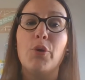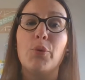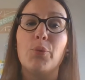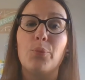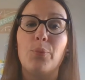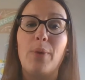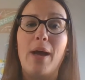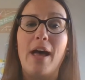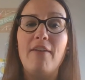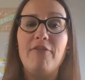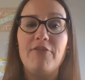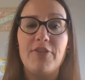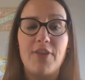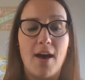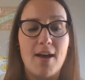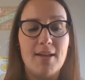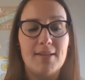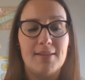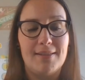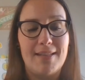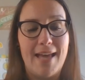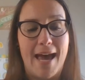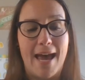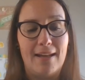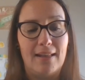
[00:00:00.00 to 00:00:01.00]
Ralph thought
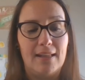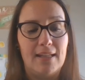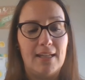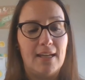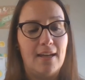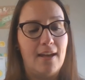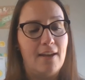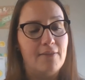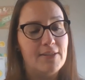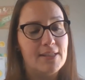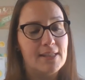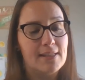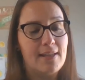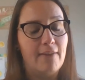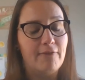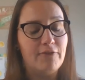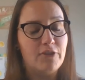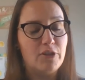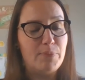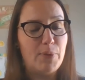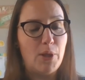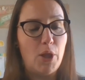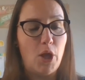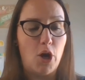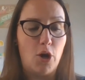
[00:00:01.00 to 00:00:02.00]
sadly of his
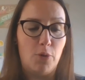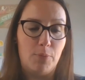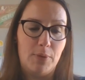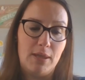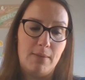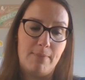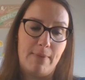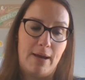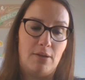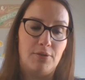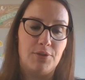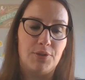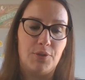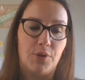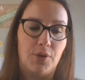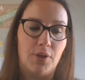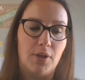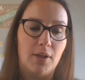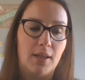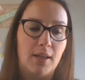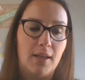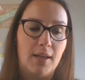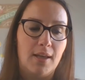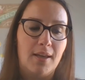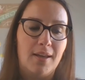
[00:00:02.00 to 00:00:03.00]
comfortable home in the mouse
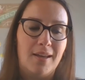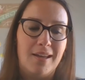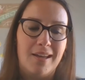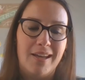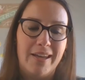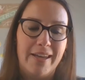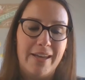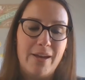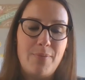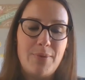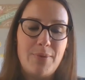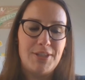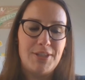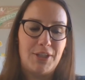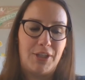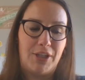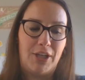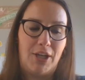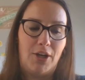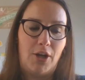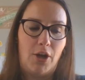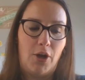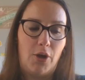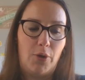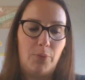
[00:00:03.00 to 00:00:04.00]
hole. It a
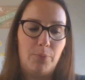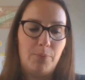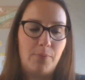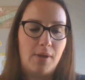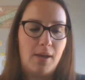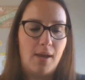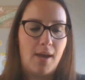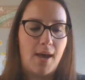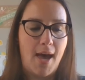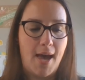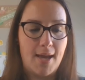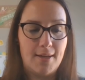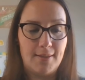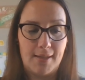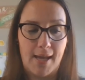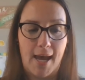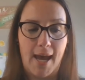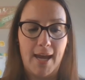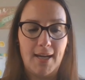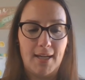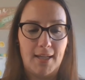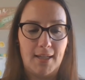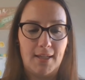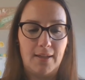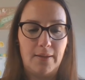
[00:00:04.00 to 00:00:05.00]
good home,
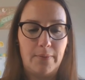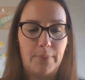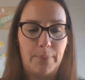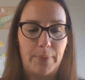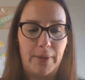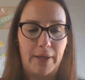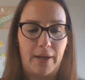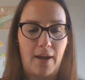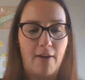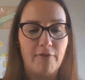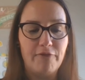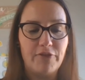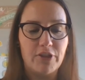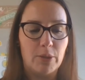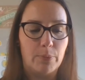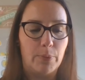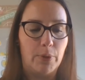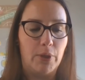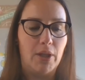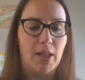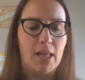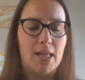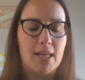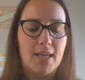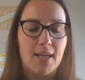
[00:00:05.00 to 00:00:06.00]
untidy, but
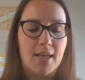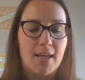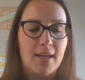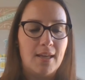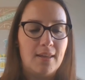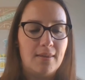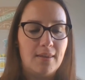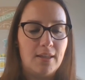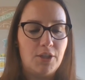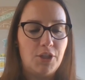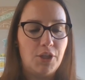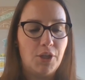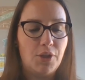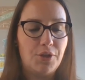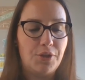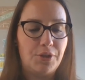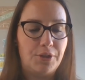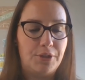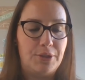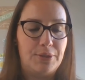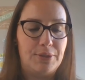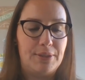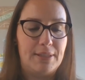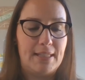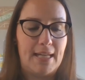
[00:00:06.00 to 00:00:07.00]
comfortable. The
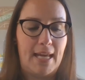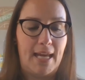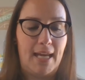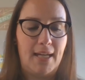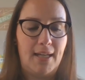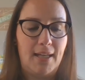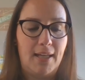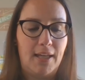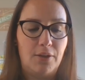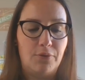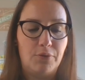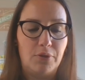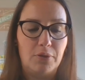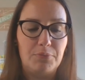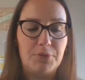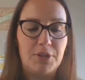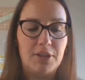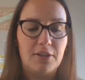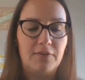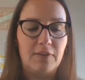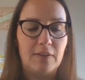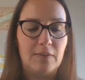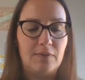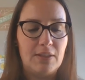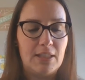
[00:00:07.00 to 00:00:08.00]
children who stayed in room
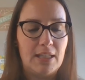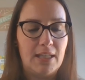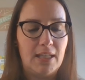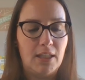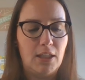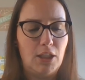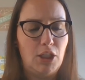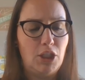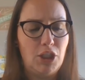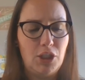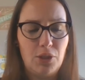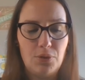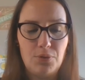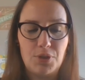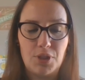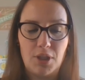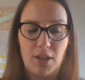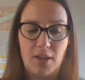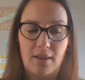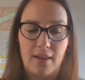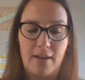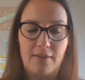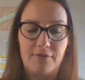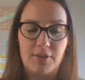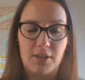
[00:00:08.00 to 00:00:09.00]
215
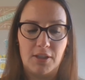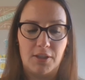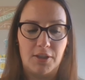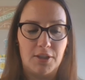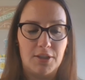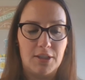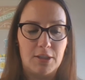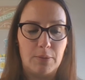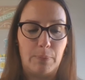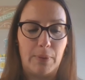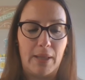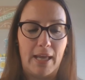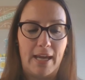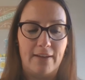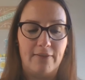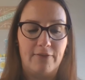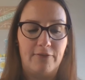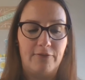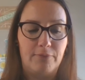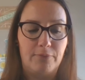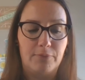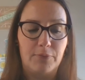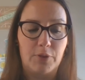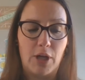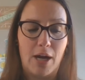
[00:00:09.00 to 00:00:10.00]
usually left a good supply of
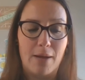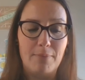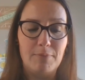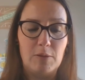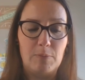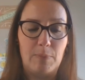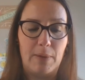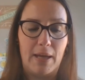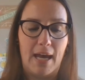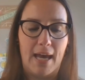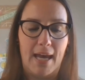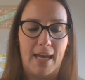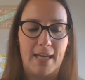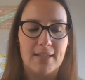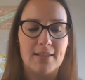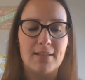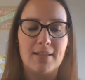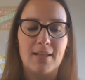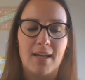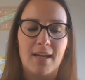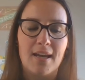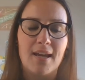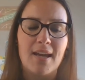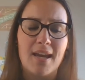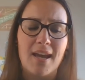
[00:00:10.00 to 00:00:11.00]
crumbs behind,
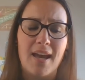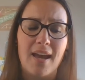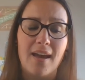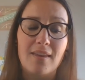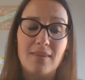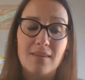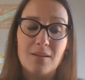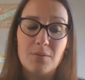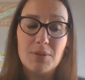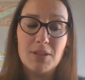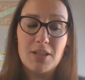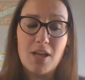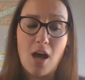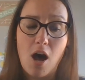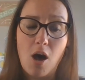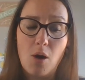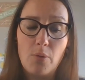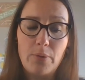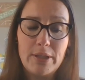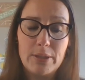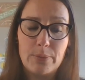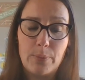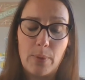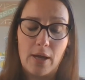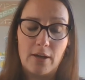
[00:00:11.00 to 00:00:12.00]
and there was
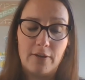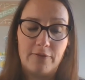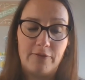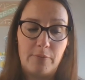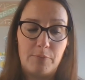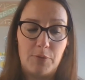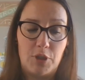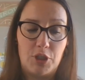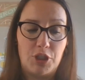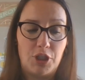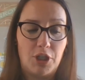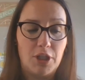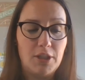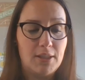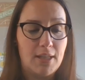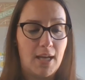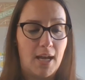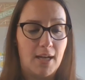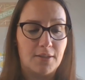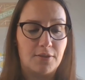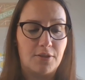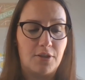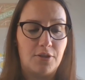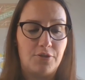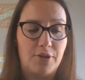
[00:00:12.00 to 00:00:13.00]
always water from the shirts
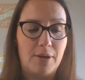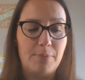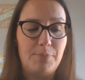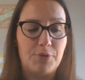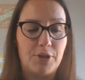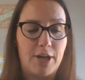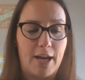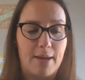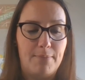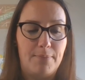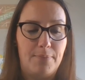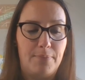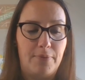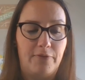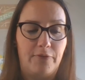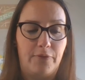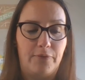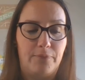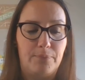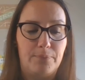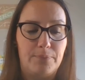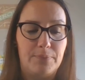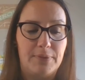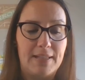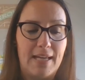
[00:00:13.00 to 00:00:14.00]
hung to drip dry
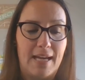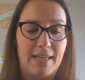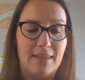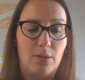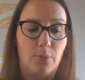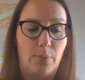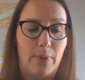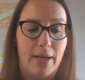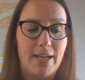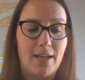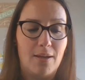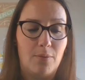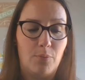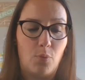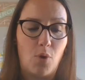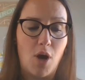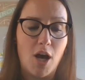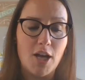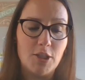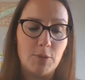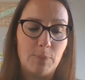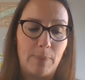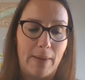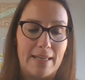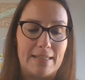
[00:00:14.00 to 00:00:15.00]
beside the
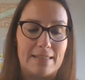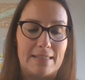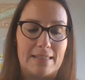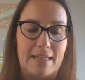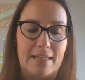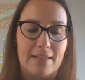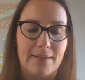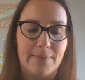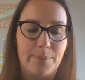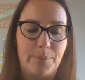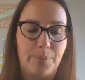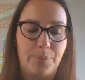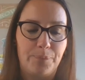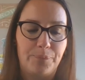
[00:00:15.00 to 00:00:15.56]
wash basin.